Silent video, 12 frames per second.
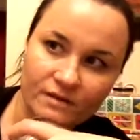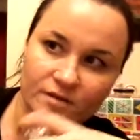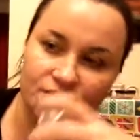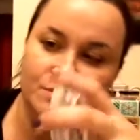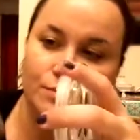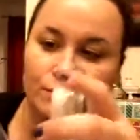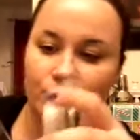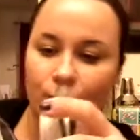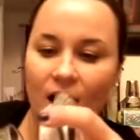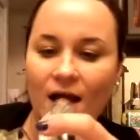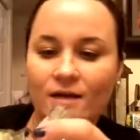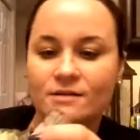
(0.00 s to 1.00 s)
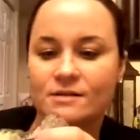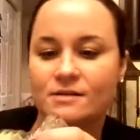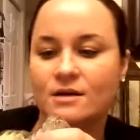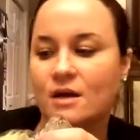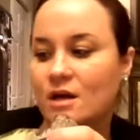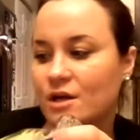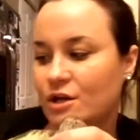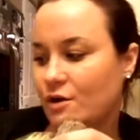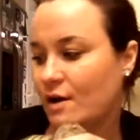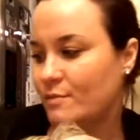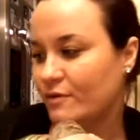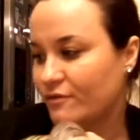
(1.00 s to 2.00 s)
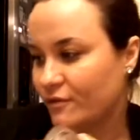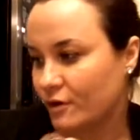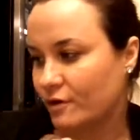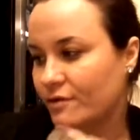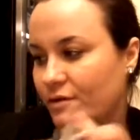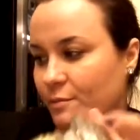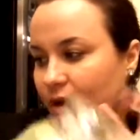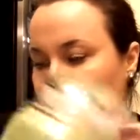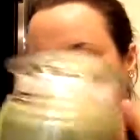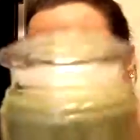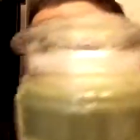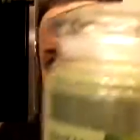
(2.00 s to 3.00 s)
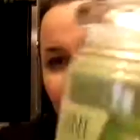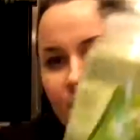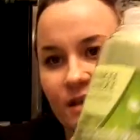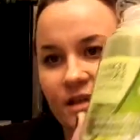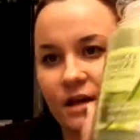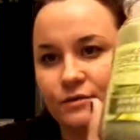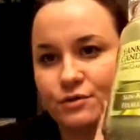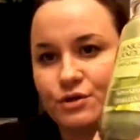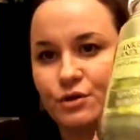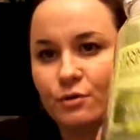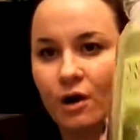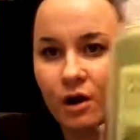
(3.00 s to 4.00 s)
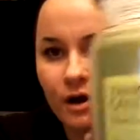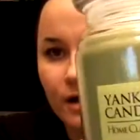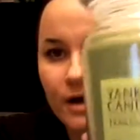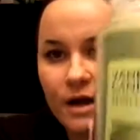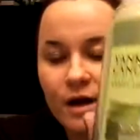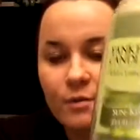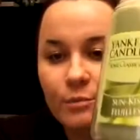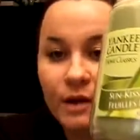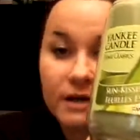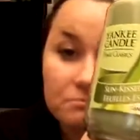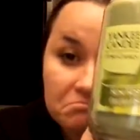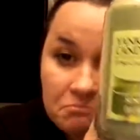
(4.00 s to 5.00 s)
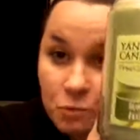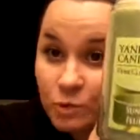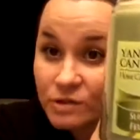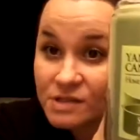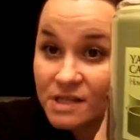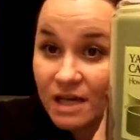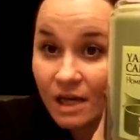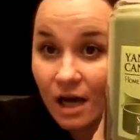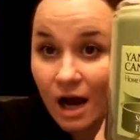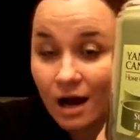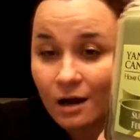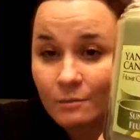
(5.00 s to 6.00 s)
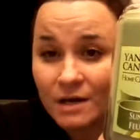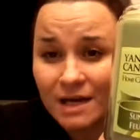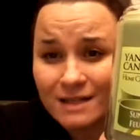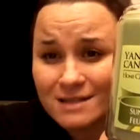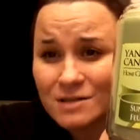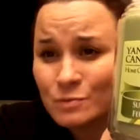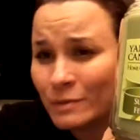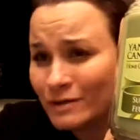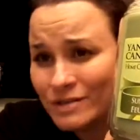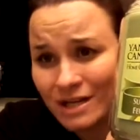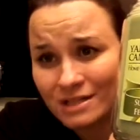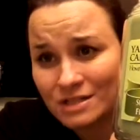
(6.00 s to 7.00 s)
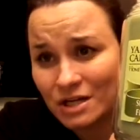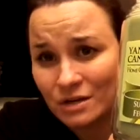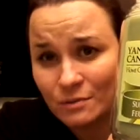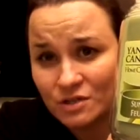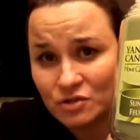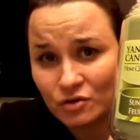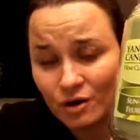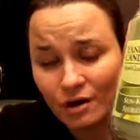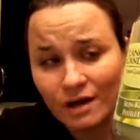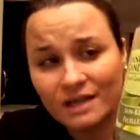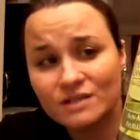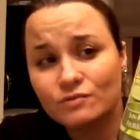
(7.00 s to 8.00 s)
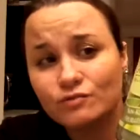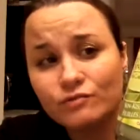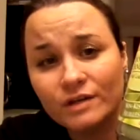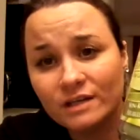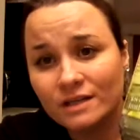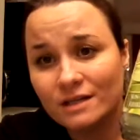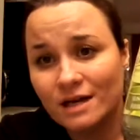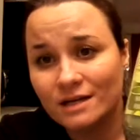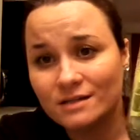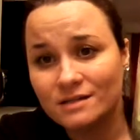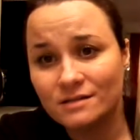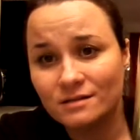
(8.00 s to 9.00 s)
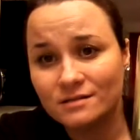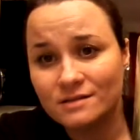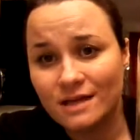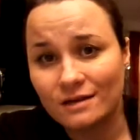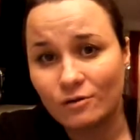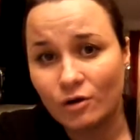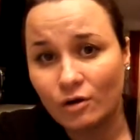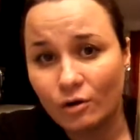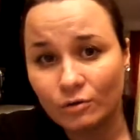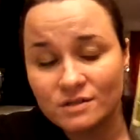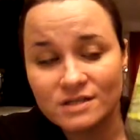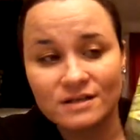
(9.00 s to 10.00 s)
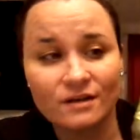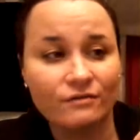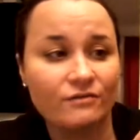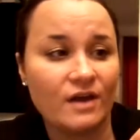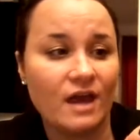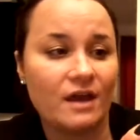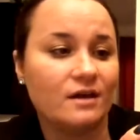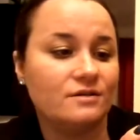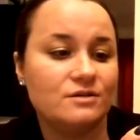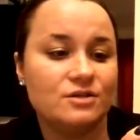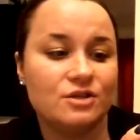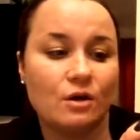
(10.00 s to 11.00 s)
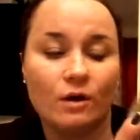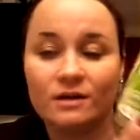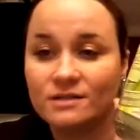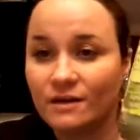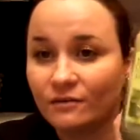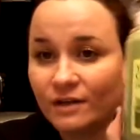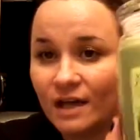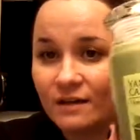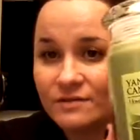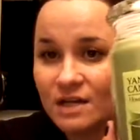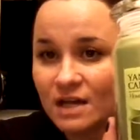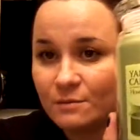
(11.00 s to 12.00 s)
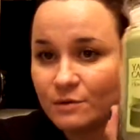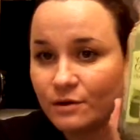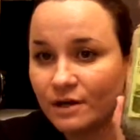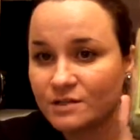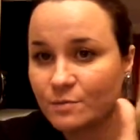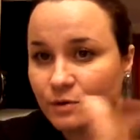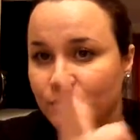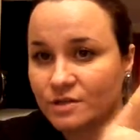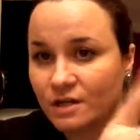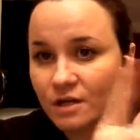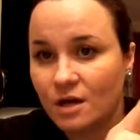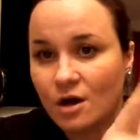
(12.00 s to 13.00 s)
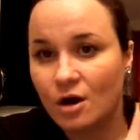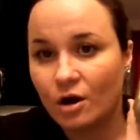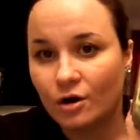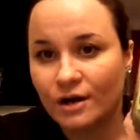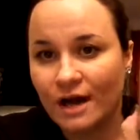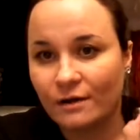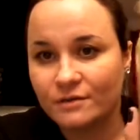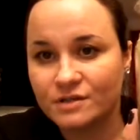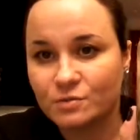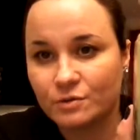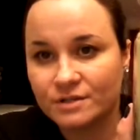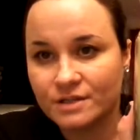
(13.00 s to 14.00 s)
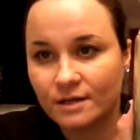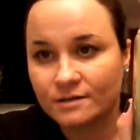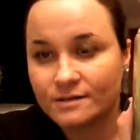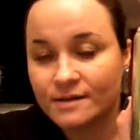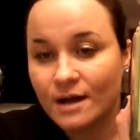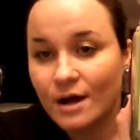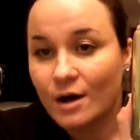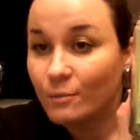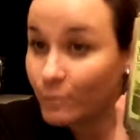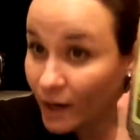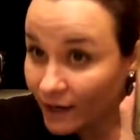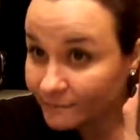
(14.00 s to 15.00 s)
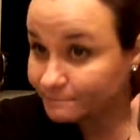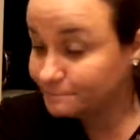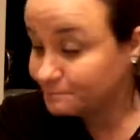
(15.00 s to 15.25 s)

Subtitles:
smooth wax. I prefer the paraffin like the other two are, but we'll see. It smells like it's going to be strong. It's a really nice scent on cold sniff, and so I'll definitely have to keep you guys posted on how this one does. But,